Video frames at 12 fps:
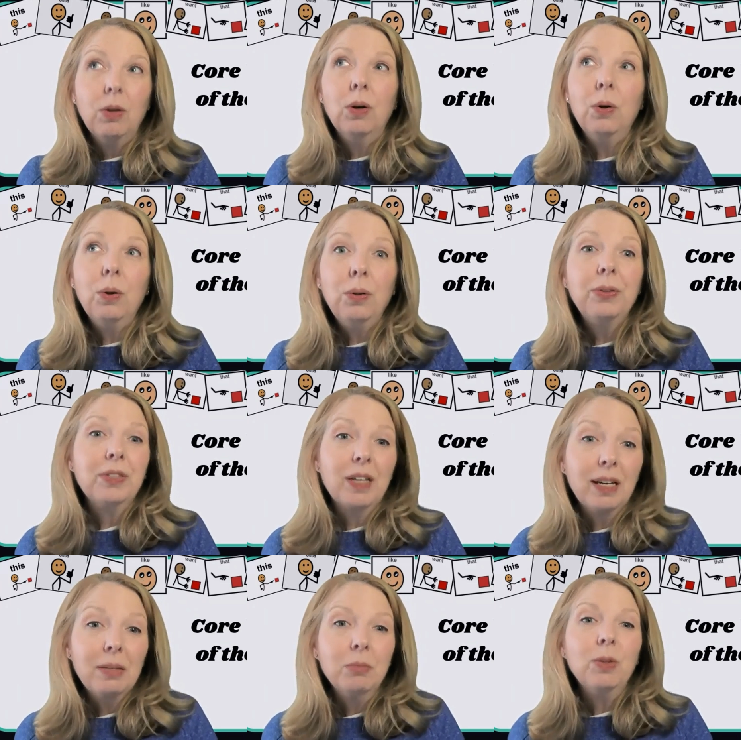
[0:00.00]
the
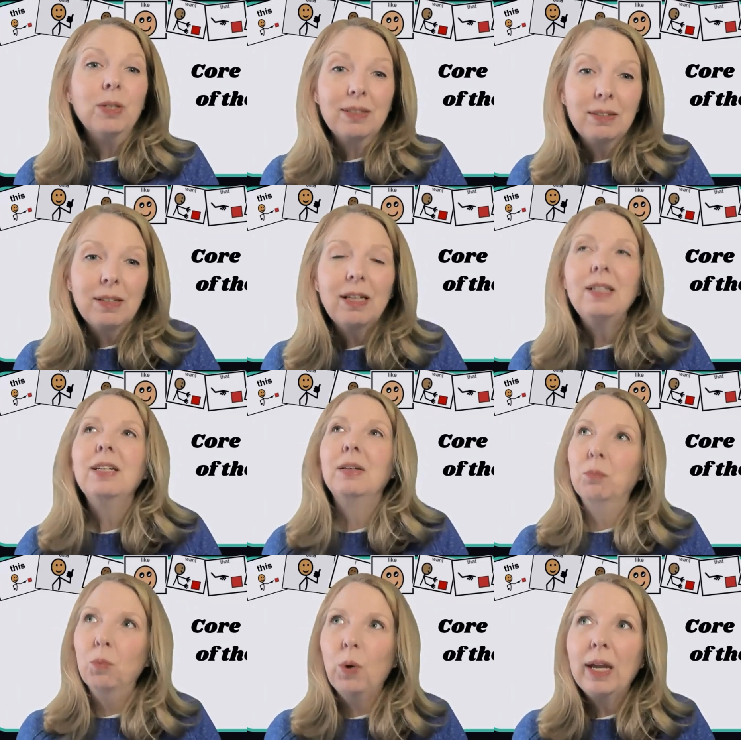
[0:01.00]
time. We say
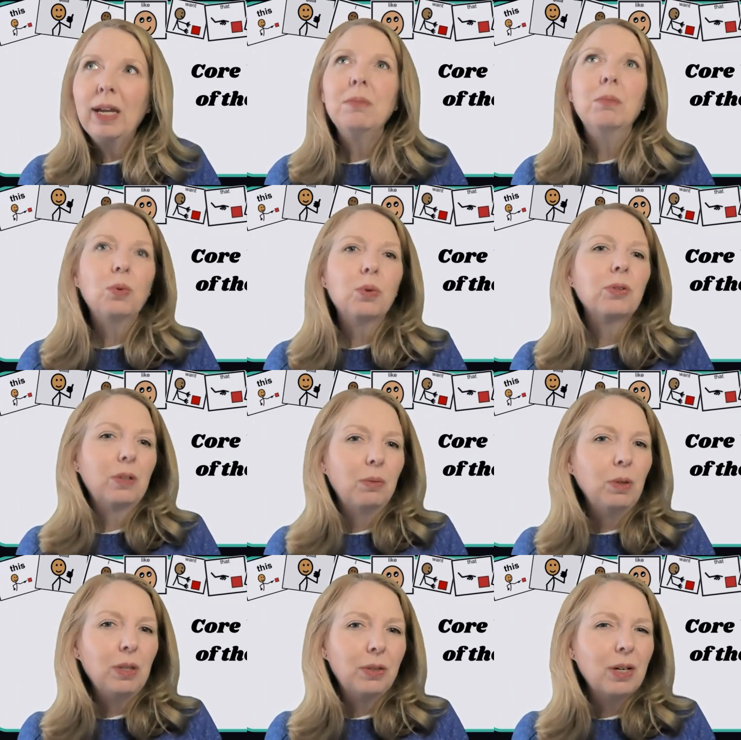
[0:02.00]
it way more
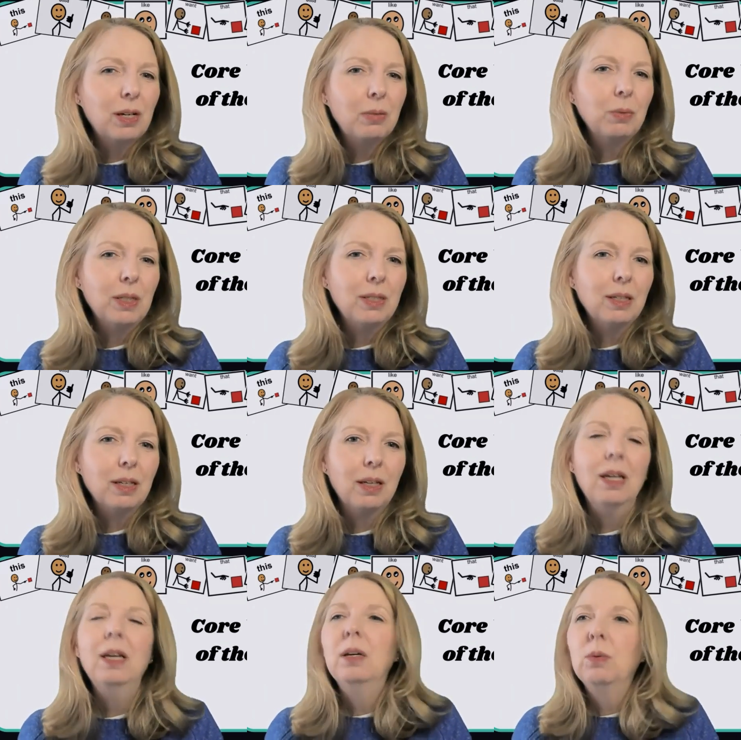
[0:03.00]
than we thought we
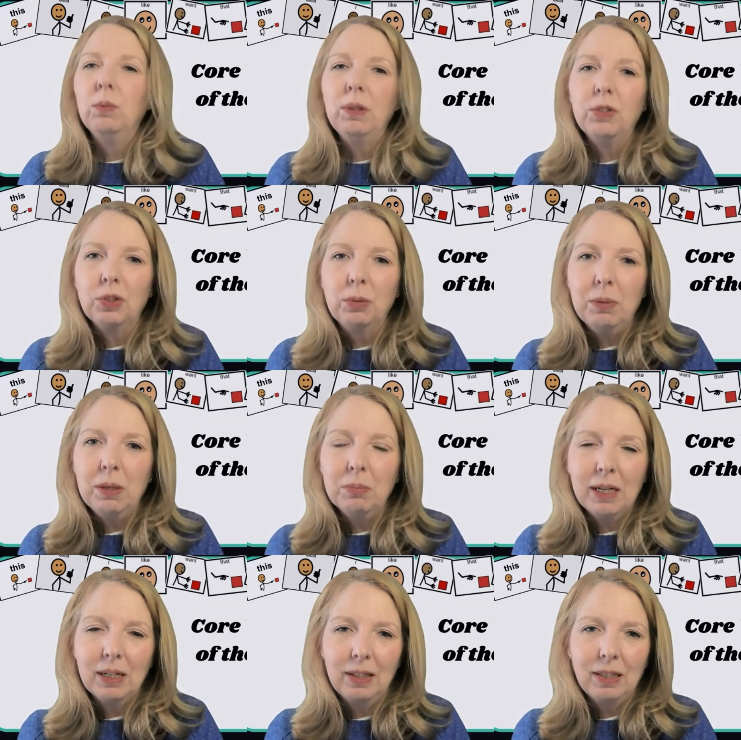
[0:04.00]
did. We should be
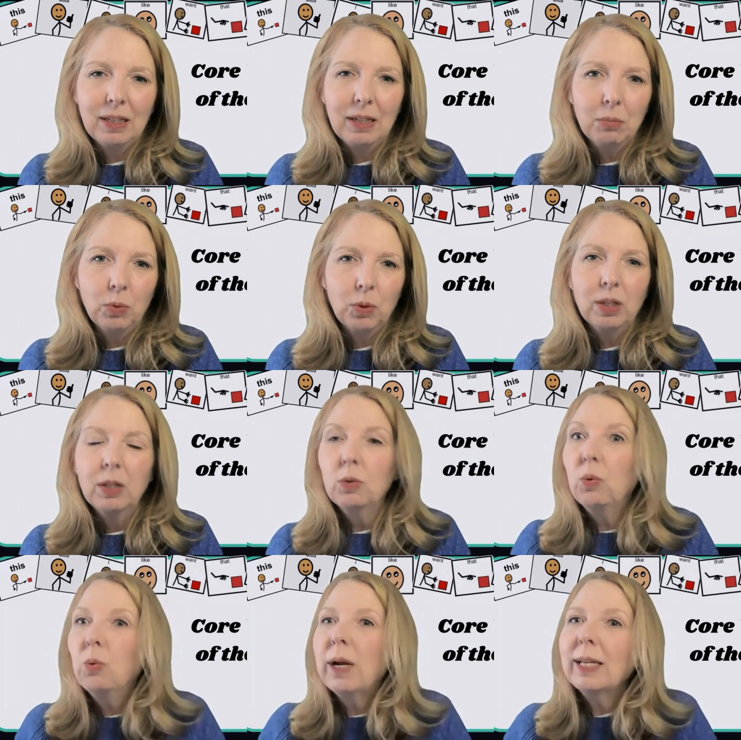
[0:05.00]
modeling that more.
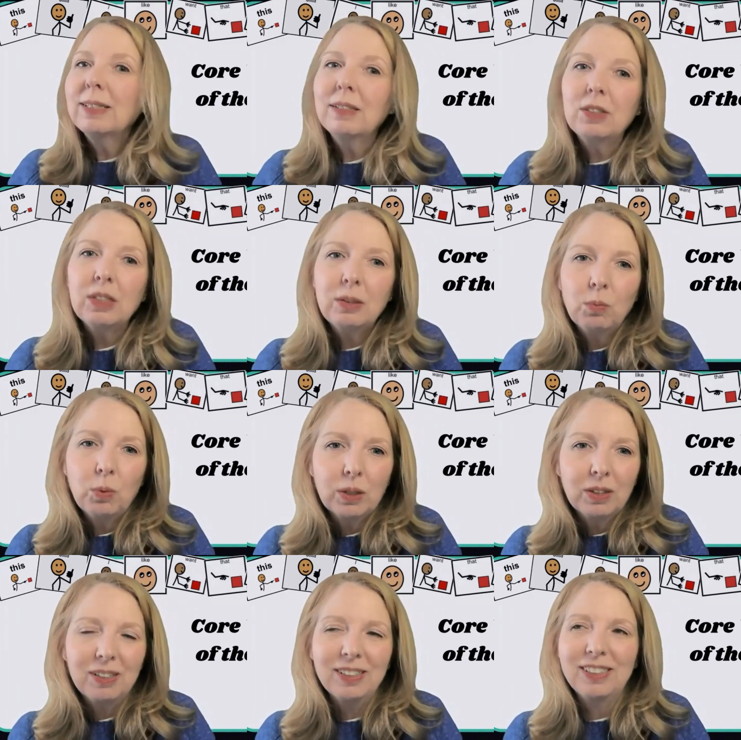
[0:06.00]
Question
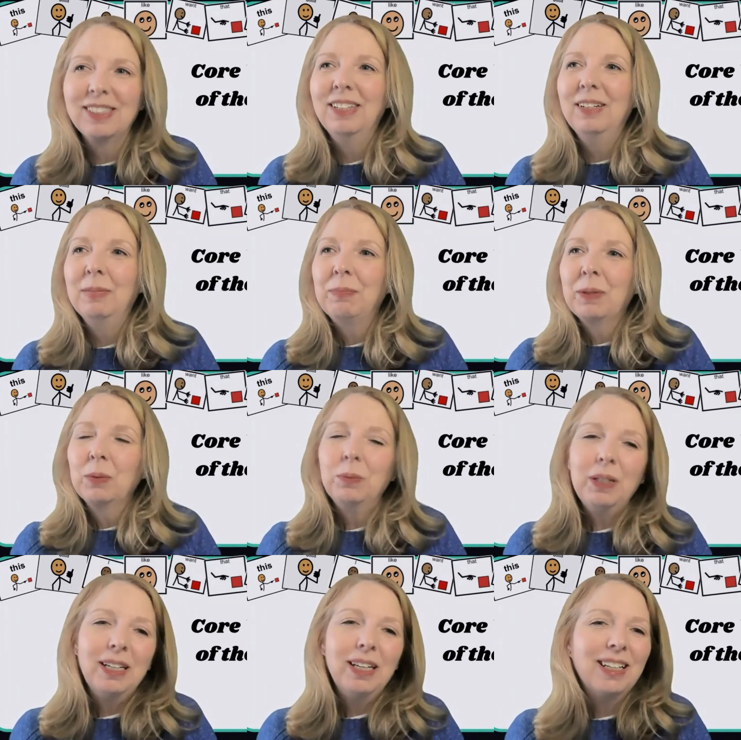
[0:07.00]
words.
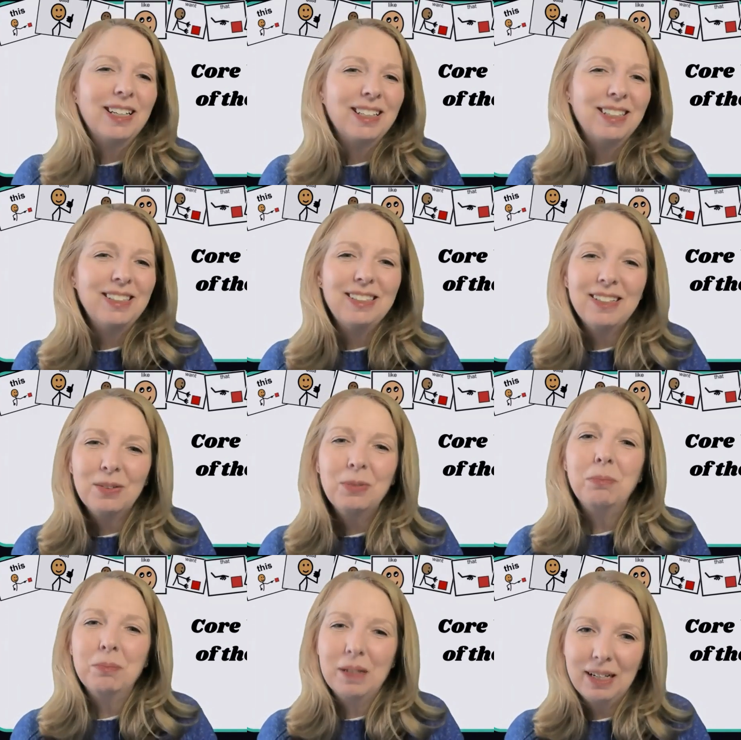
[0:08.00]
We
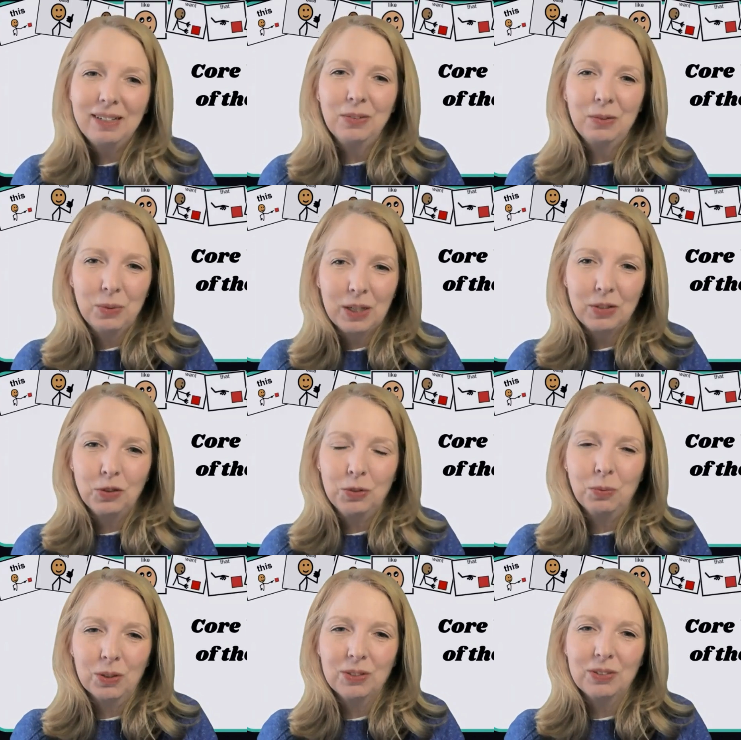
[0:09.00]
don't model
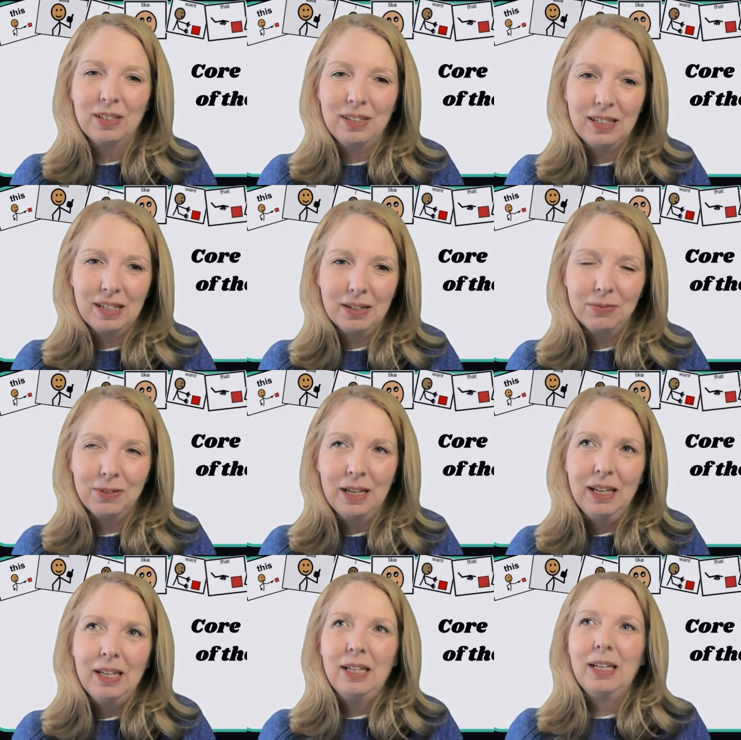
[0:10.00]
question words enough.
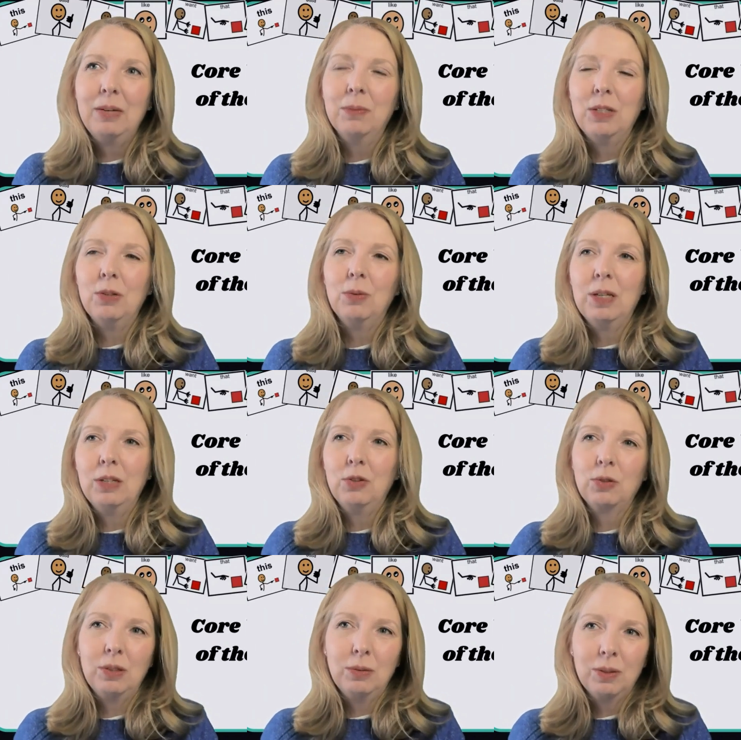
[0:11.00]
And when you
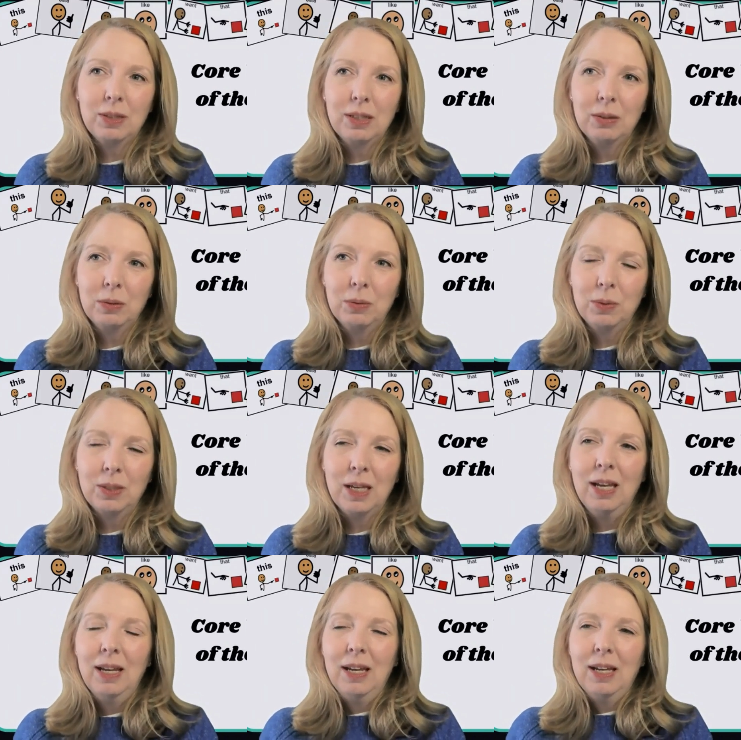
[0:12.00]
introduce those
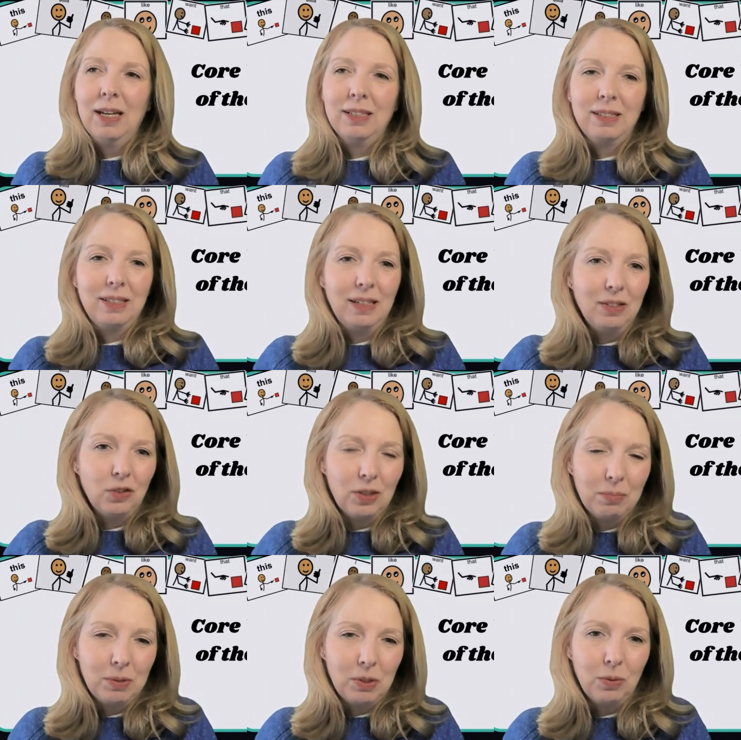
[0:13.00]
and teach
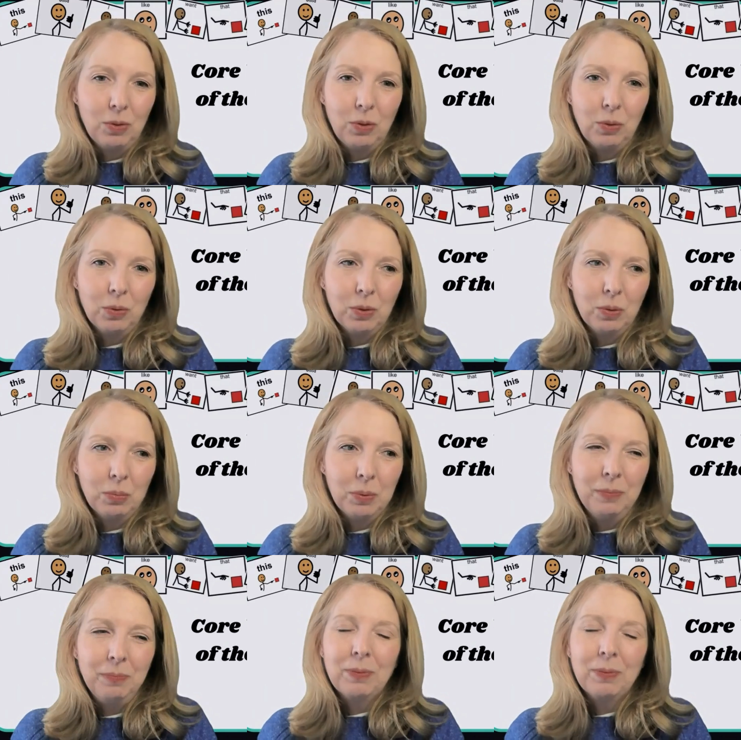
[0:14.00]
them to the group,